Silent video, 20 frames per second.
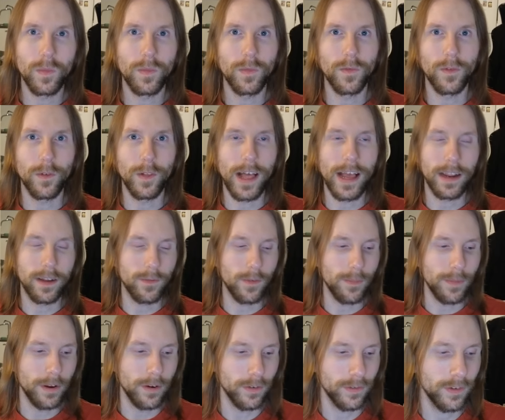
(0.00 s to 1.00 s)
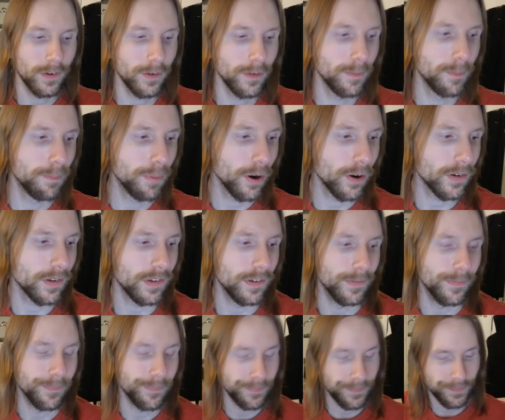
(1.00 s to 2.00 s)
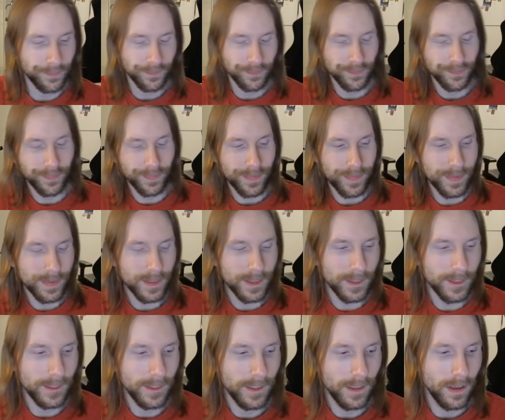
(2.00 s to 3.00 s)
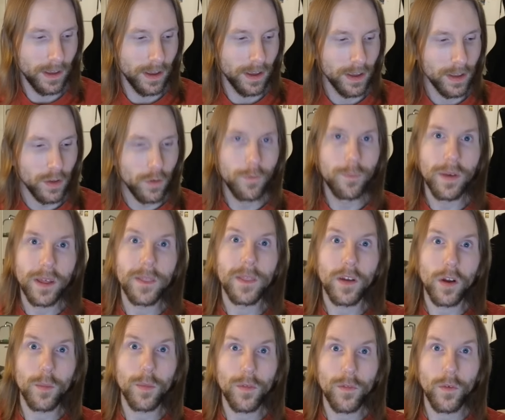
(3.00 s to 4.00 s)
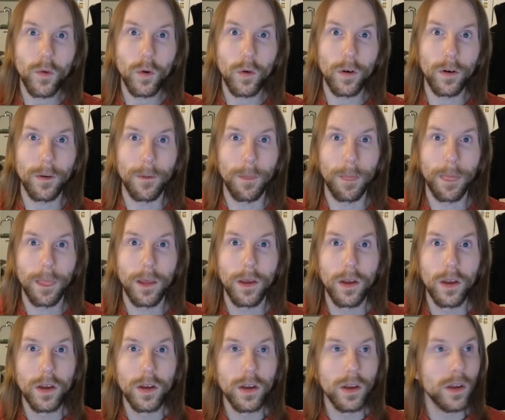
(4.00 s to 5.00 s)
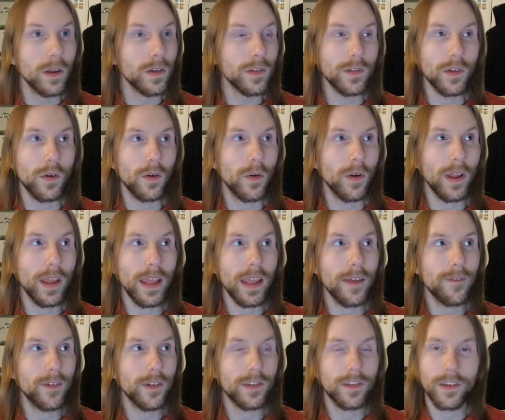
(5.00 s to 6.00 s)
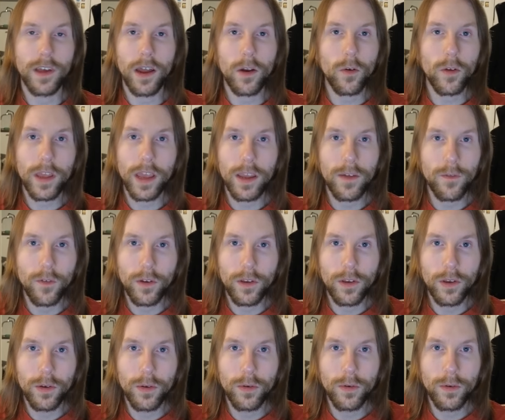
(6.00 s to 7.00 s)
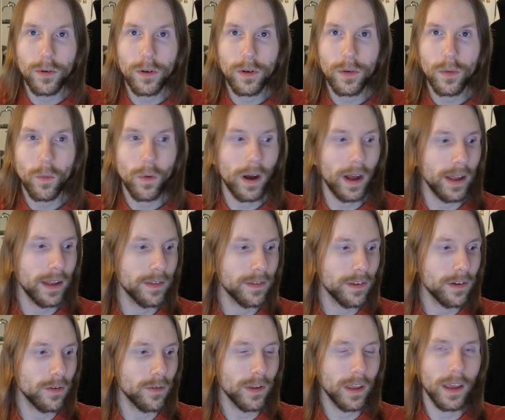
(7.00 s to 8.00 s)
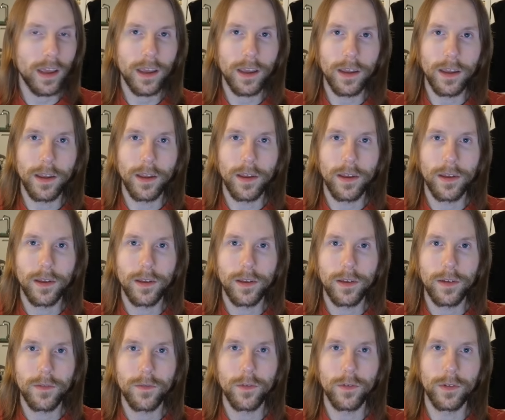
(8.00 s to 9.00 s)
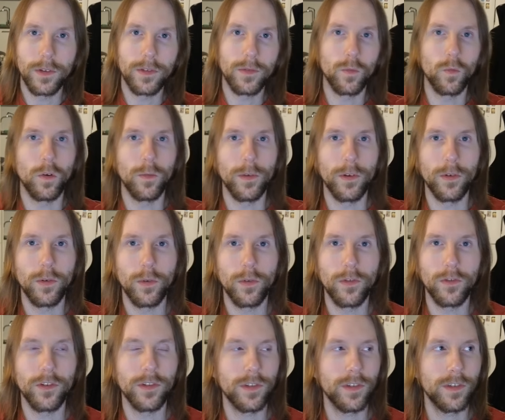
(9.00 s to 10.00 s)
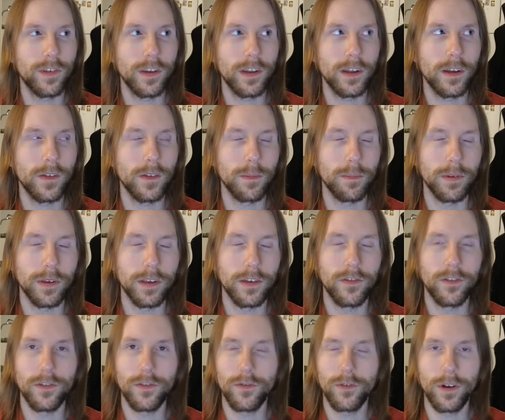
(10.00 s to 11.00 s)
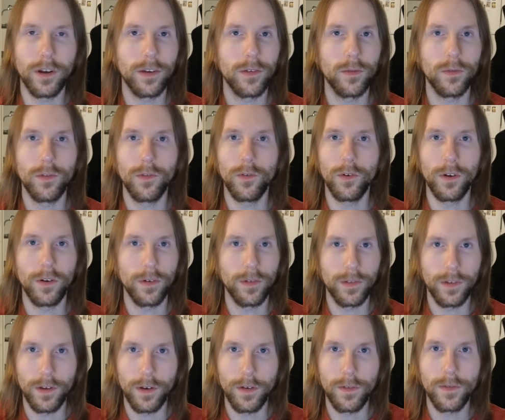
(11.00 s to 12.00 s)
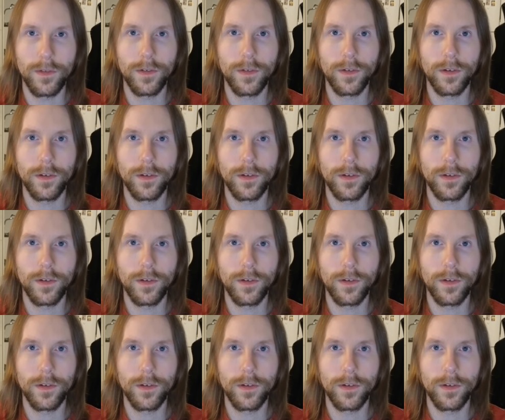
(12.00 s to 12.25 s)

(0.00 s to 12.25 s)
for lack of a better term, person. You've been there before. So if it's not okay for you, why is it okay for this woman who's just sitting on the beach and trying to enjoy herself?